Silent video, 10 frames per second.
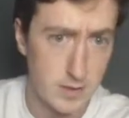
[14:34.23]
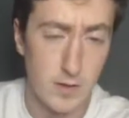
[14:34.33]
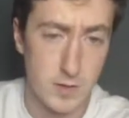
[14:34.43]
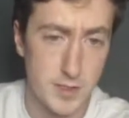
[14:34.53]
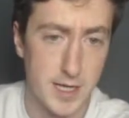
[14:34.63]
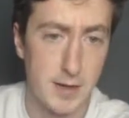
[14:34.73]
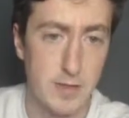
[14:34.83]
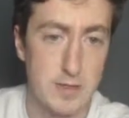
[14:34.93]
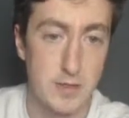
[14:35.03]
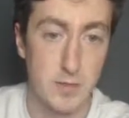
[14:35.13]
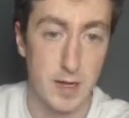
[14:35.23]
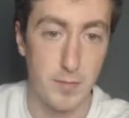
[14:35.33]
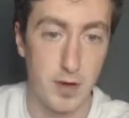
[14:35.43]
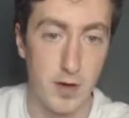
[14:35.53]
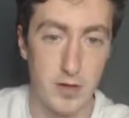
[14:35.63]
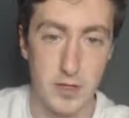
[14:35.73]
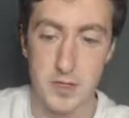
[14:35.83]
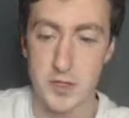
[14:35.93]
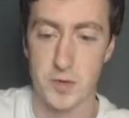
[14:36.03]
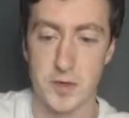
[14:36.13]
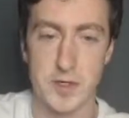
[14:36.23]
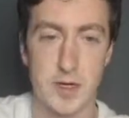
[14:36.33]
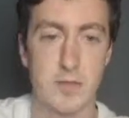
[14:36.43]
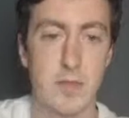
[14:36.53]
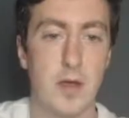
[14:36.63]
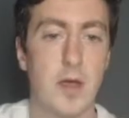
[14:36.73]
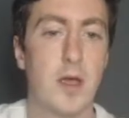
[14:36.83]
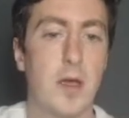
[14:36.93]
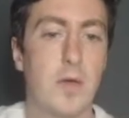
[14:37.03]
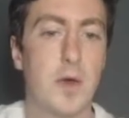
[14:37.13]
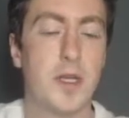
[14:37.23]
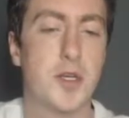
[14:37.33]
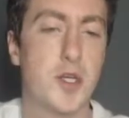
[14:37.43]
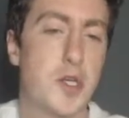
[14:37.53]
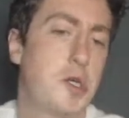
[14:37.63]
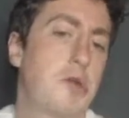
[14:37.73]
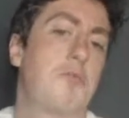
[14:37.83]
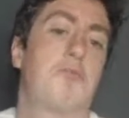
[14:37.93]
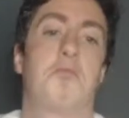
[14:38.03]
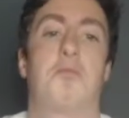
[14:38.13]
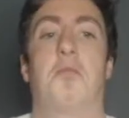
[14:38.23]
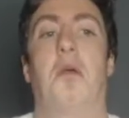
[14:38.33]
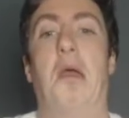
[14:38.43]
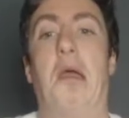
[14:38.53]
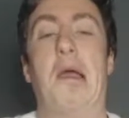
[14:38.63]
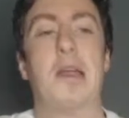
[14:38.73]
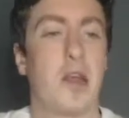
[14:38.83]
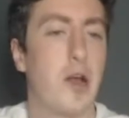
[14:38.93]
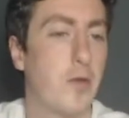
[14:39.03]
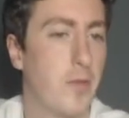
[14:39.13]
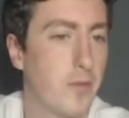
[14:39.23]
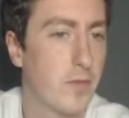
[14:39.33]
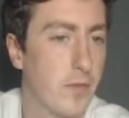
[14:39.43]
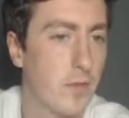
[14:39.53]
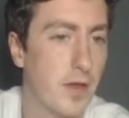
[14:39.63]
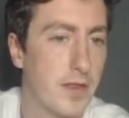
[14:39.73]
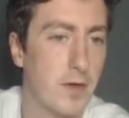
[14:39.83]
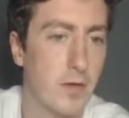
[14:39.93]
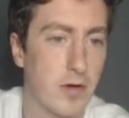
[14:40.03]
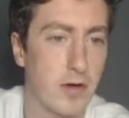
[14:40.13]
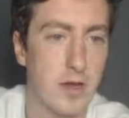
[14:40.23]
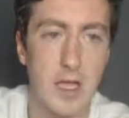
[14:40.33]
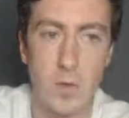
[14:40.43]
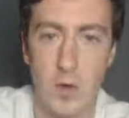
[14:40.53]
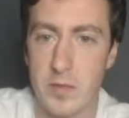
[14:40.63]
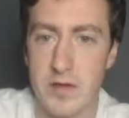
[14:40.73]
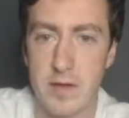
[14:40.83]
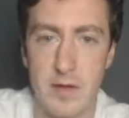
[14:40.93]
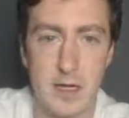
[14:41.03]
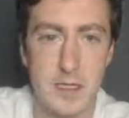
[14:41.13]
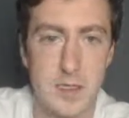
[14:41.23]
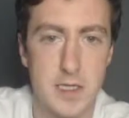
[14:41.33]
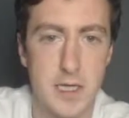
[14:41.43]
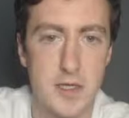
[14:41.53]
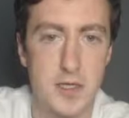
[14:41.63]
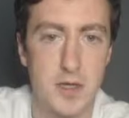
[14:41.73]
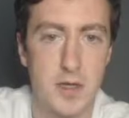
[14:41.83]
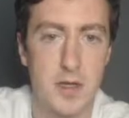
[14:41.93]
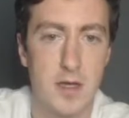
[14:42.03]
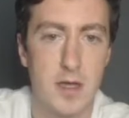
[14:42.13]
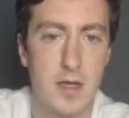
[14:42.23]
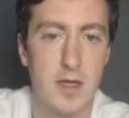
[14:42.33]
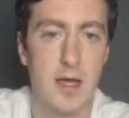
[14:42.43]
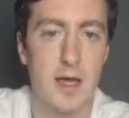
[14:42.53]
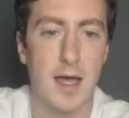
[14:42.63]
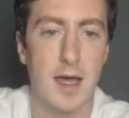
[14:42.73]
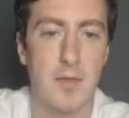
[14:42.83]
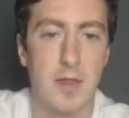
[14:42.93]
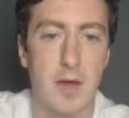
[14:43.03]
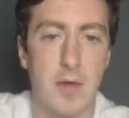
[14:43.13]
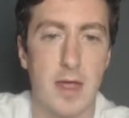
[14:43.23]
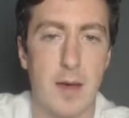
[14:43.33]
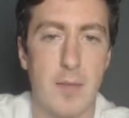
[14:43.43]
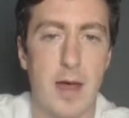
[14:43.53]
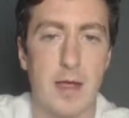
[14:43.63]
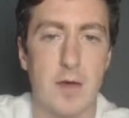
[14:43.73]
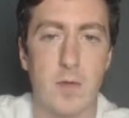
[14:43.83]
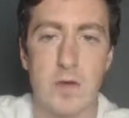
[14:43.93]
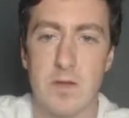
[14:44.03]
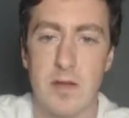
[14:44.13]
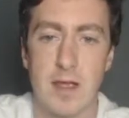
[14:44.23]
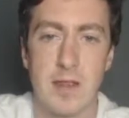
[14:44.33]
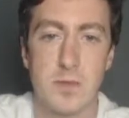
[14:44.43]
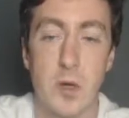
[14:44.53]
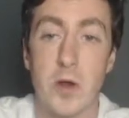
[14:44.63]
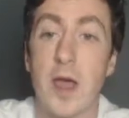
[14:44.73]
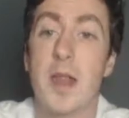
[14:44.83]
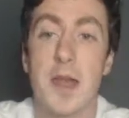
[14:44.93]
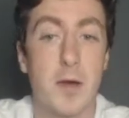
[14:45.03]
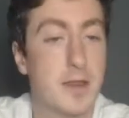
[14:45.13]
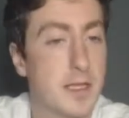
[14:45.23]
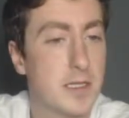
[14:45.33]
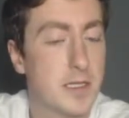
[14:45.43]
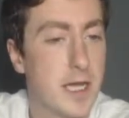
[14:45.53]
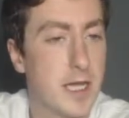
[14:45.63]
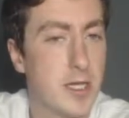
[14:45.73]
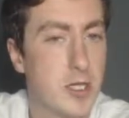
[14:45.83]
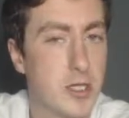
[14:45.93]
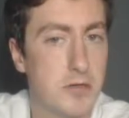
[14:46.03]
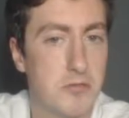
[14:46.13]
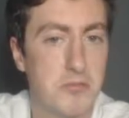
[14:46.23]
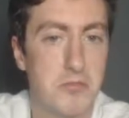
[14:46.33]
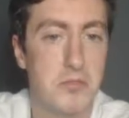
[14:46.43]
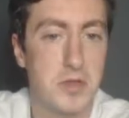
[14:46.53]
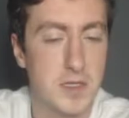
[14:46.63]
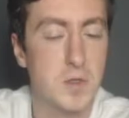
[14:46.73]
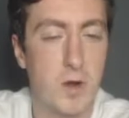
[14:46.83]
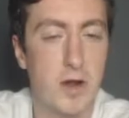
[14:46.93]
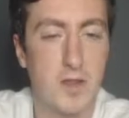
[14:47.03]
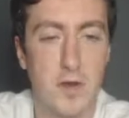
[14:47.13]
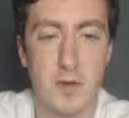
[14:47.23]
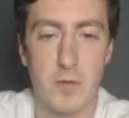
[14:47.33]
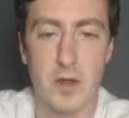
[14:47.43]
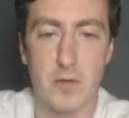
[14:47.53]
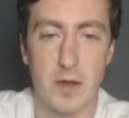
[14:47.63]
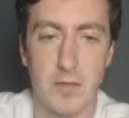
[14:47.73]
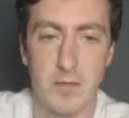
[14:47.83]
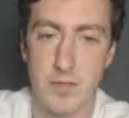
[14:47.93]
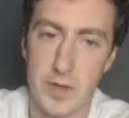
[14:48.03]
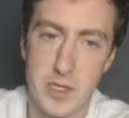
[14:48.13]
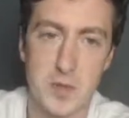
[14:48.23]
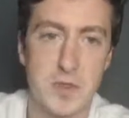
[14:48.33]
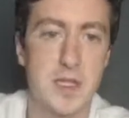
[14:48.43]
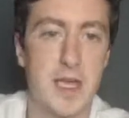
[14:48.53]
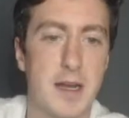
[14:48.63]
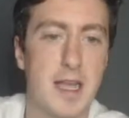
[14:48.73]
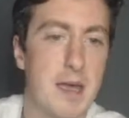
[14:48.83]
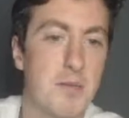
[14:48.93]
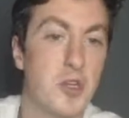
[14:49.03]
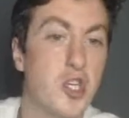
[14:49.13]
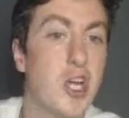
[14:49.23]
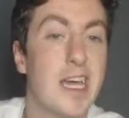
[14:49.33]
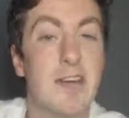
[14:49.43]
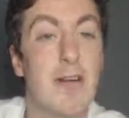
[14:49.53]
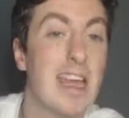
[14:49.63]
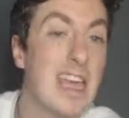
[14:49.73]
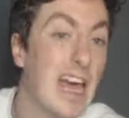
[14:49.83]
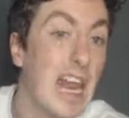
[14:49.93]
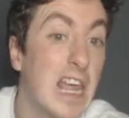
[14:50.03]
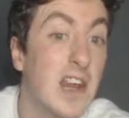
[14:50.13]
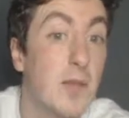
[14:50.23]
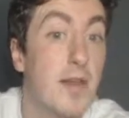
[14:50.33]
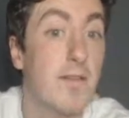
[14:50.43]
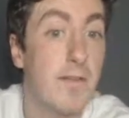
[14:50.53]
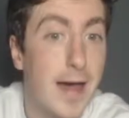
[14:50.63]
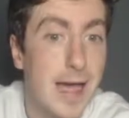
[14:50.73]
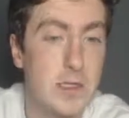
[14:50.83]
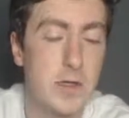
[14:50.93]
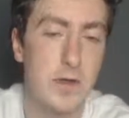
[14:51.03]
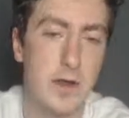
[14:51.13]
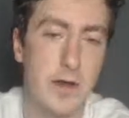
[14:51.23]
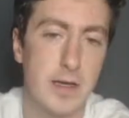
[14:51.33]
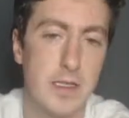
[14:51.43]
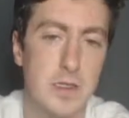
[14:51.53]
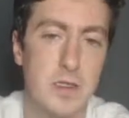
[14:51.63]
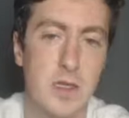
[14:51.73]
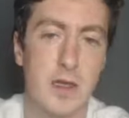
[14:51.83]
which again wins them a pawn in the short term, which, you know, I think we're equal material at this stage. They win that back. We just take this pawn. Now at this stage, this is where I thought they were going to win. Bishops in the endgame generally a little bit faster than knights.